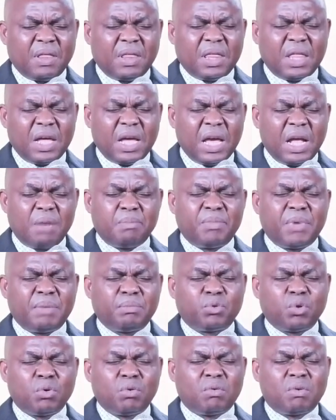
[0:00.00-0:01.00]
Help them
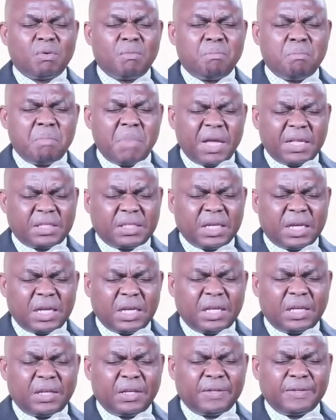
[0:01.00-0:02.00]
to grow
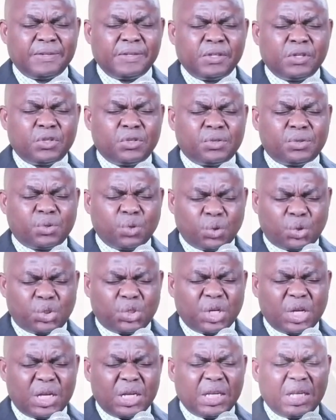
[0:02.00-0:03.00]
mentally,
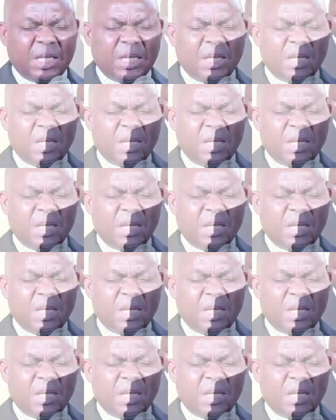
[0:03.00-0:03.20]
socially,